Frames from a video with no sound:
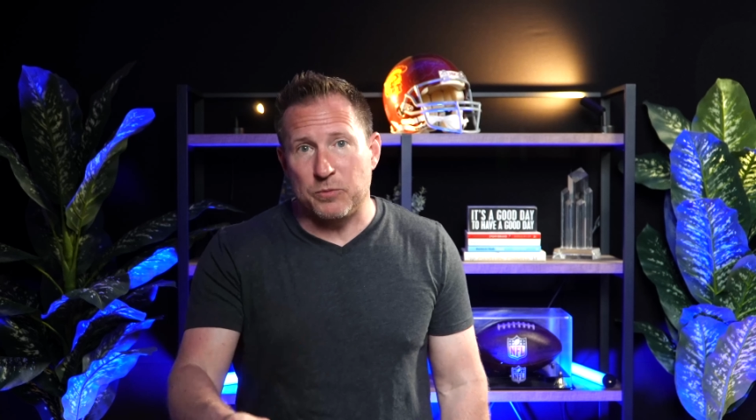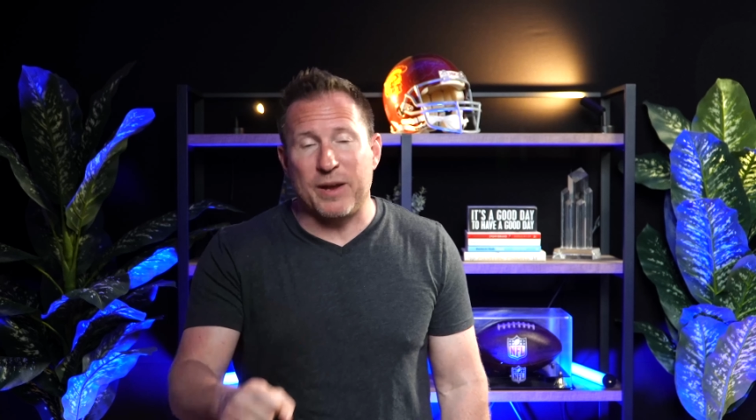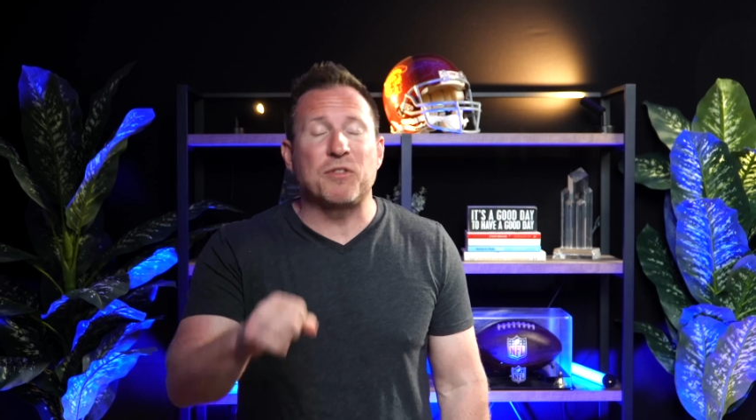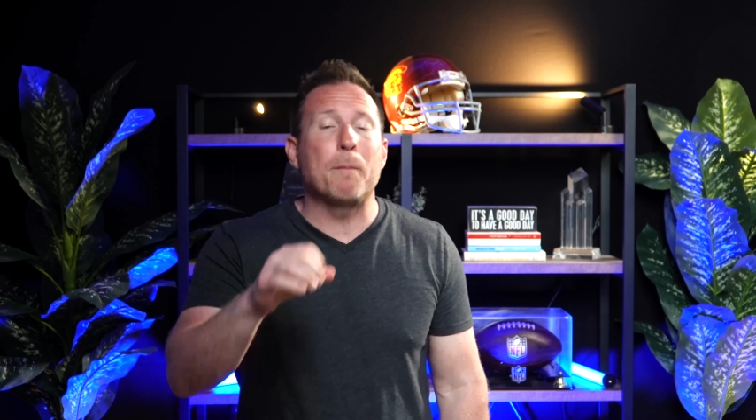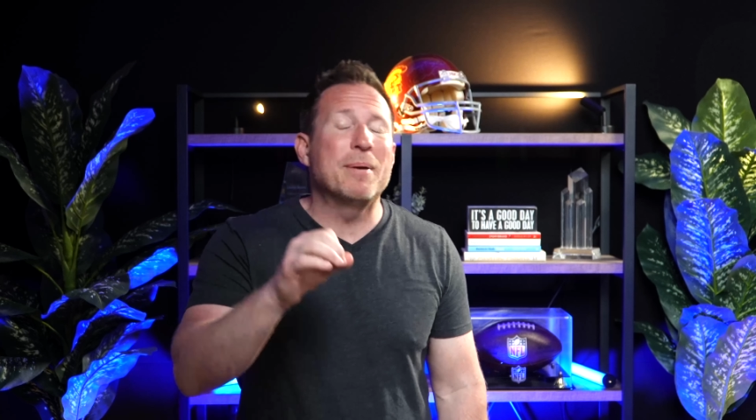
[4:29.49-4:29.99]
We have
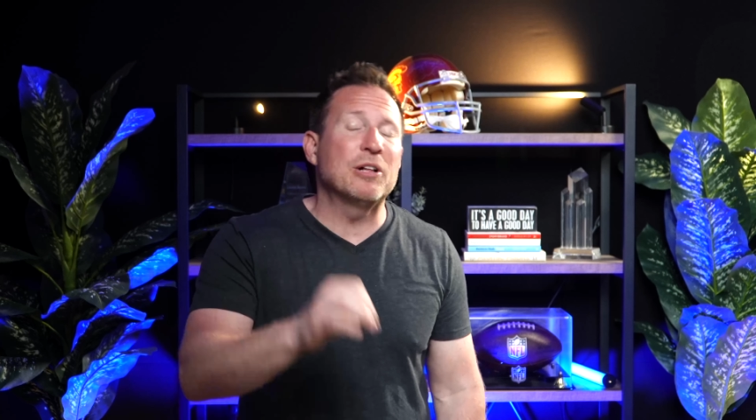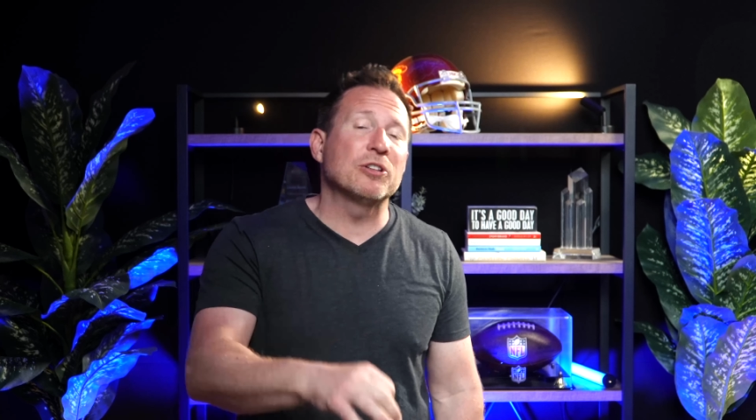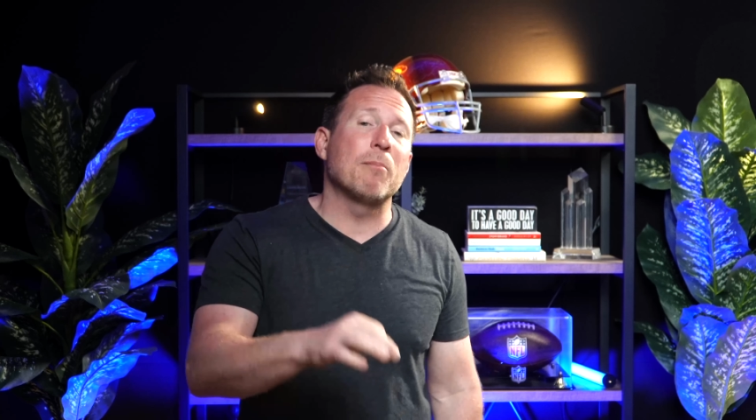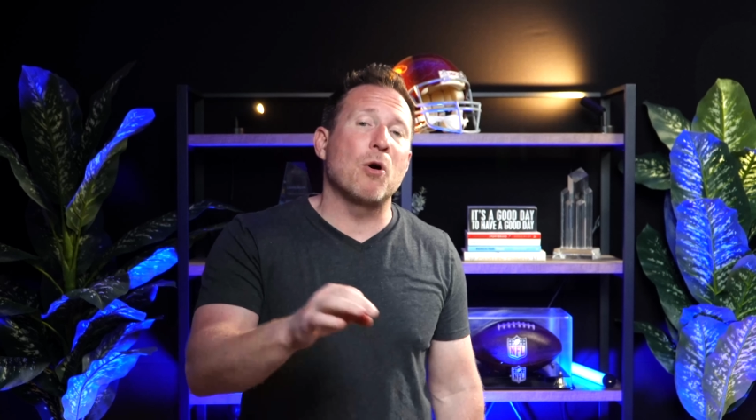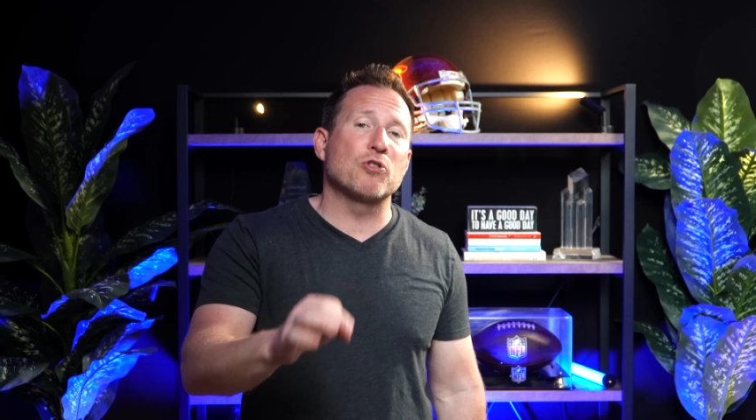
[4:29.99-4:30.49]
to build
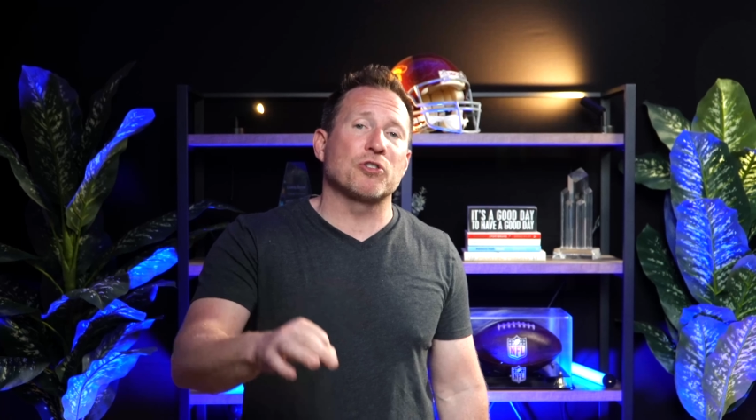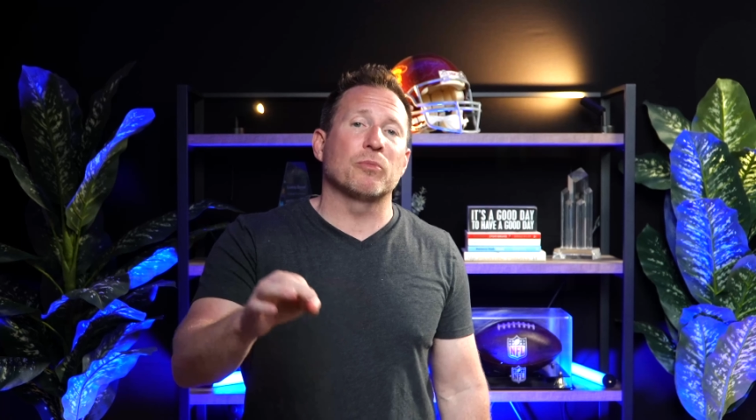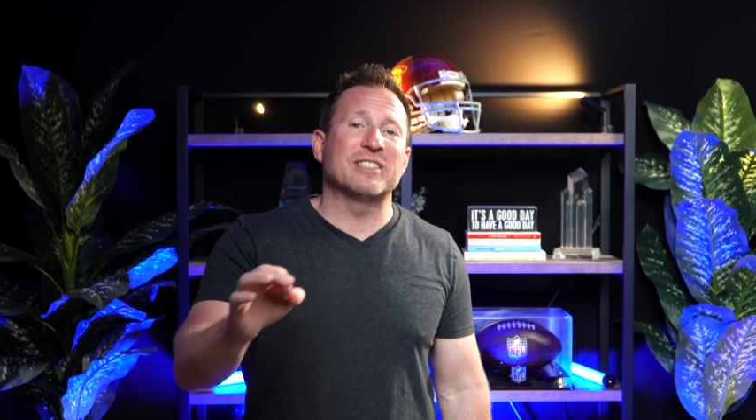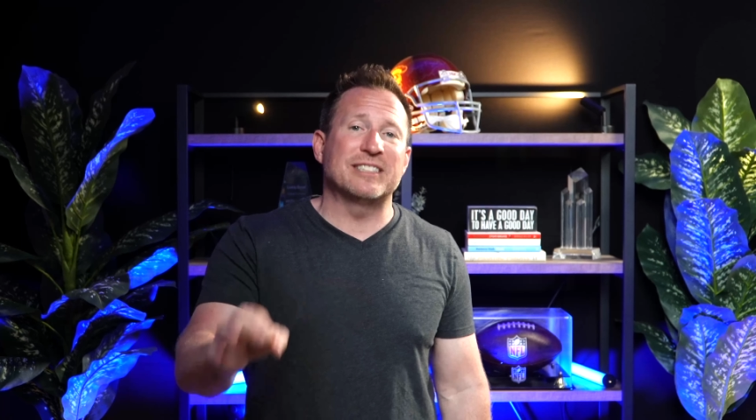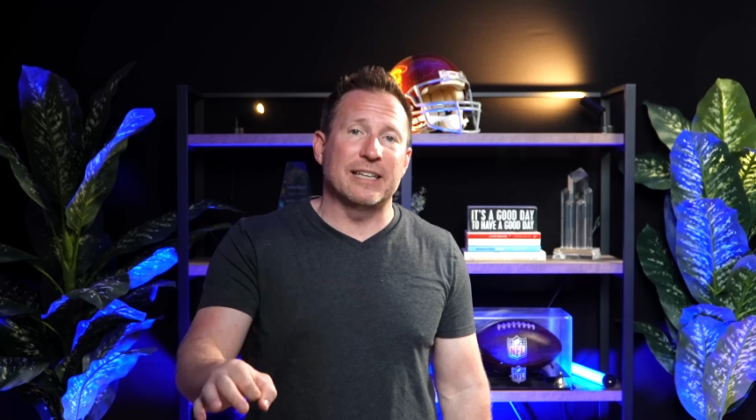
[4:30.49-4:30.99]
emotional
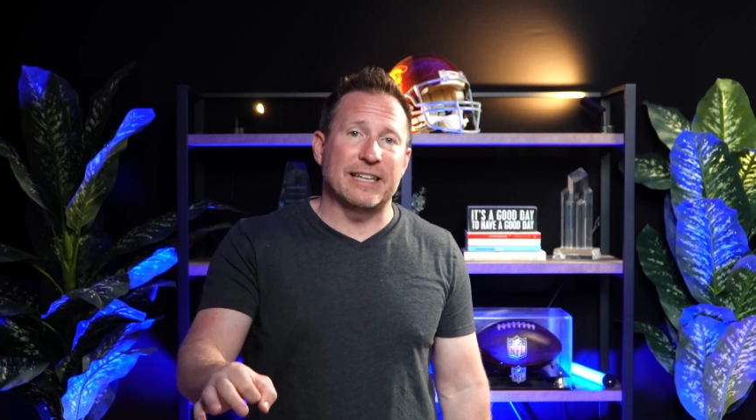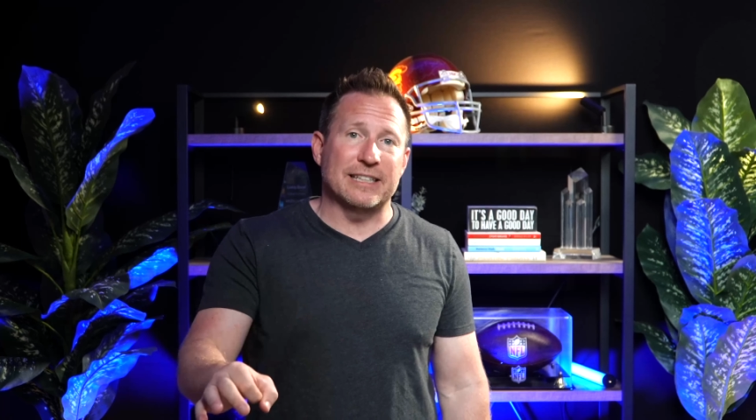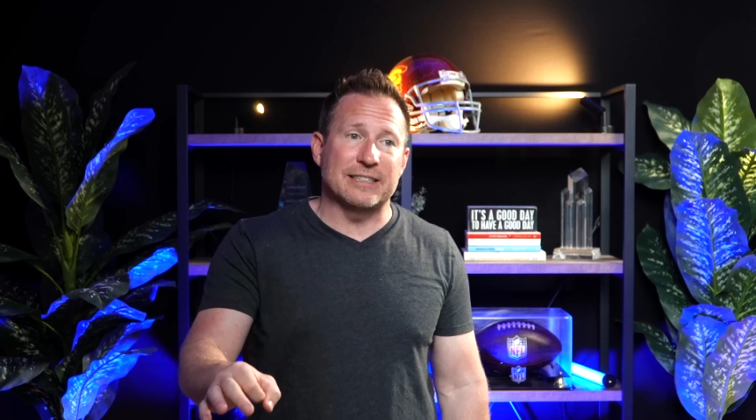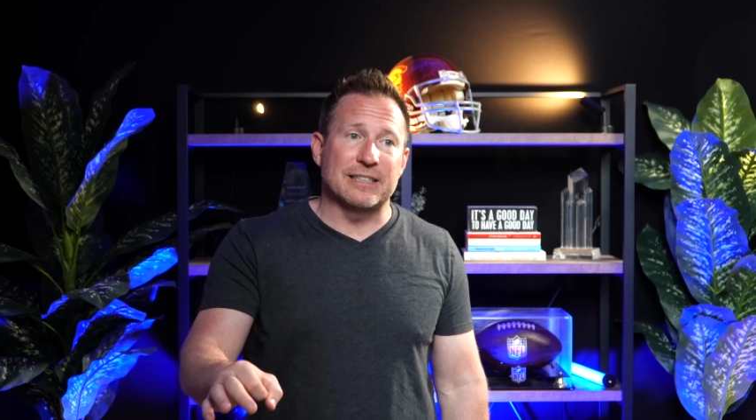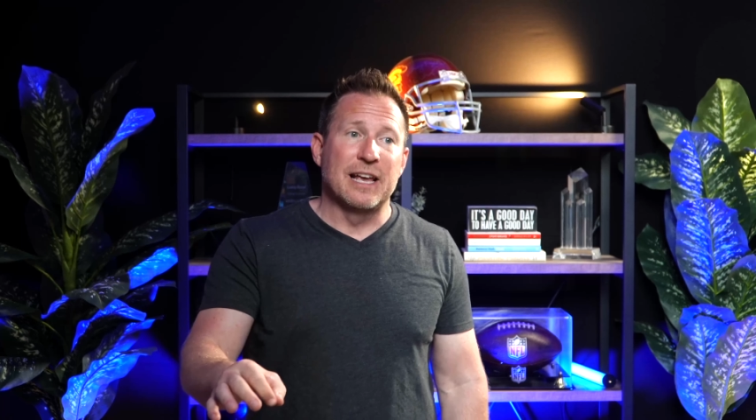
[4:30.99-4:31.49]

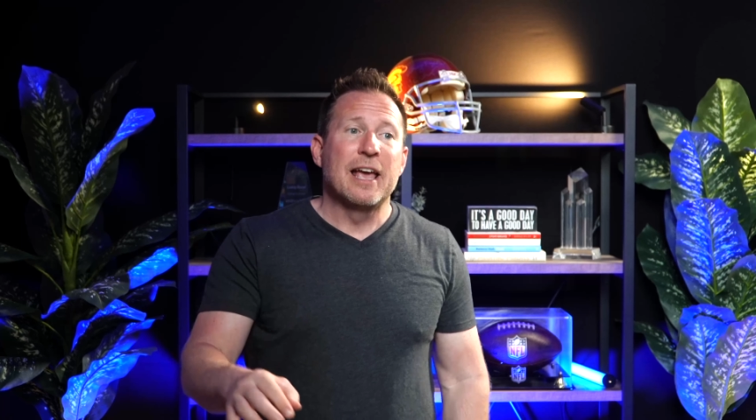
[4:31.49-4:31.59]
resiliences.